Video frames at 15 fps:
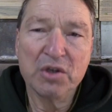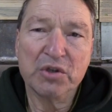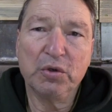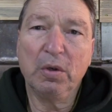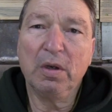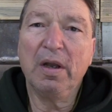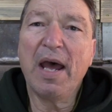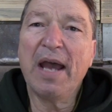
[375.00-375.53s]

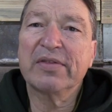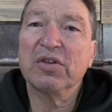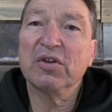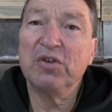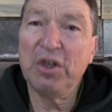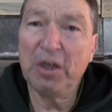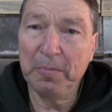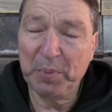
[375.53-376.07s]
Sort of like the
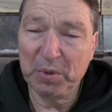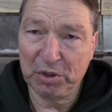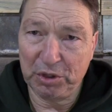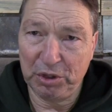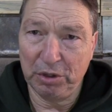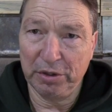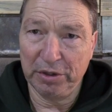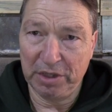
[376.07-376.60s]

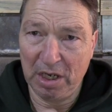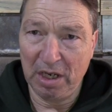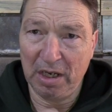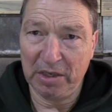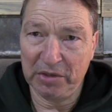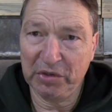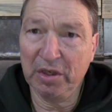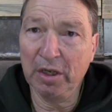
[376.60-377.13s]
temperature
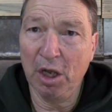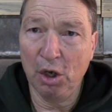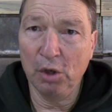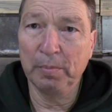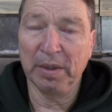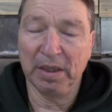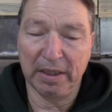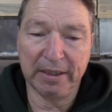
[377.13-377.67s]
does
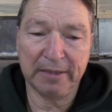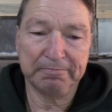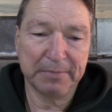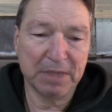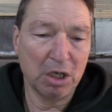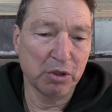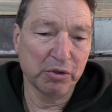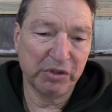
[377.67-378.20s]
globally,
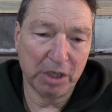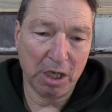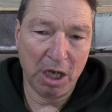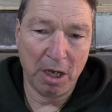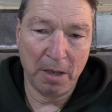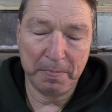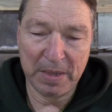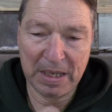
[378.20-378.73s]
goes
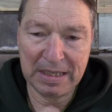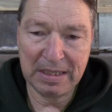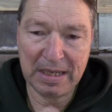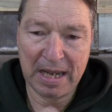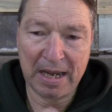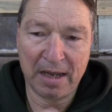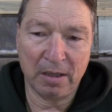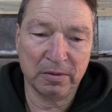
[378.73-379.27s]
up and
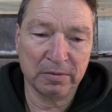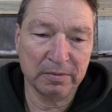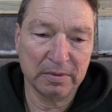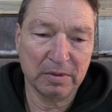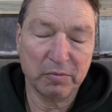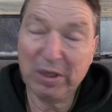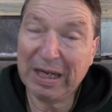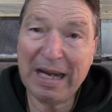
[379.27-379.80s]

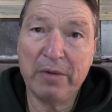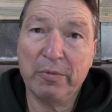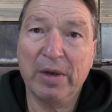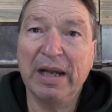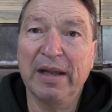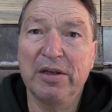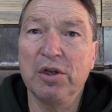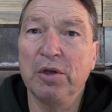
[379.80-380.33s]
down. Can't
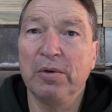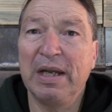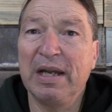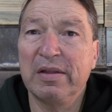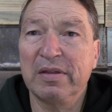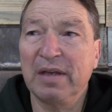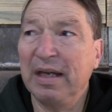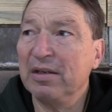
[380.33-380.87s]
really do
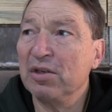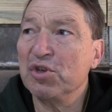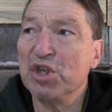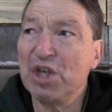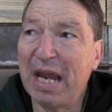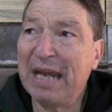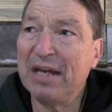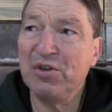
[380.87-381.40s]
anything to
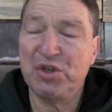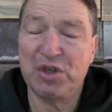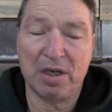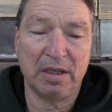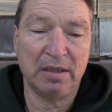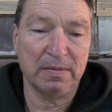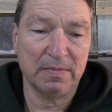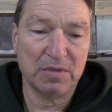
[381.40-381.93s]
change
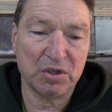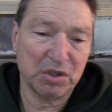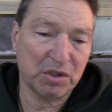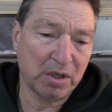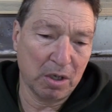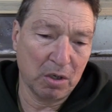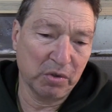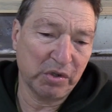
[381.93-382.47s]
it,
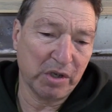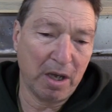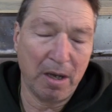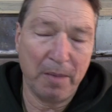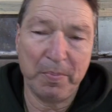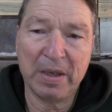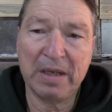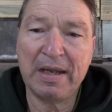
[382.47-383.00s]
just goes
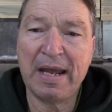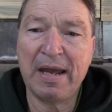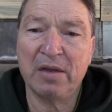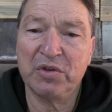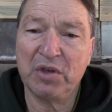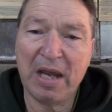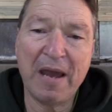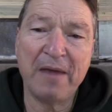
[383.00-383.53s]
up and
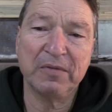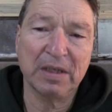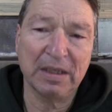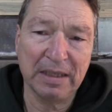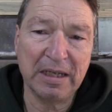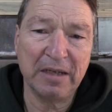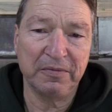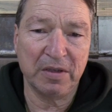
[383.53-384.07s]
down. So you have to
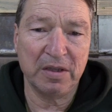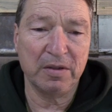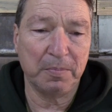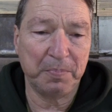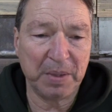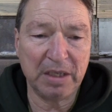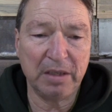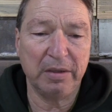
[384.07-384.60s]
live in
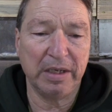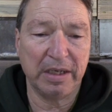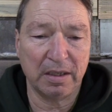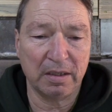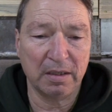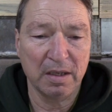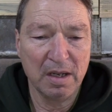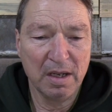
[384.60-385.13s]
the
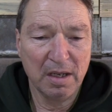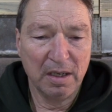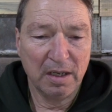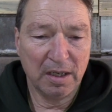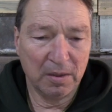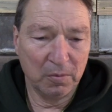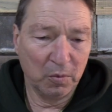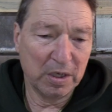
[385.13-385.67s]
period
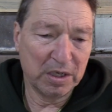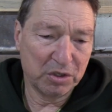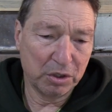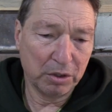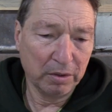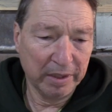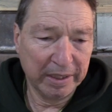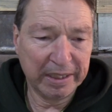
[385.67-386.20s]
in
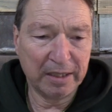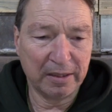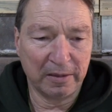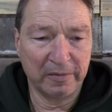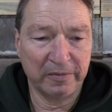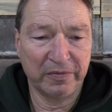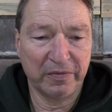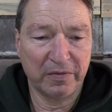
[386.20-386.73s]
which you
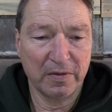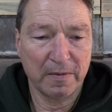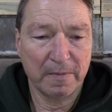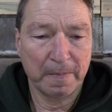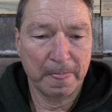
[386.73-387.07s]
live.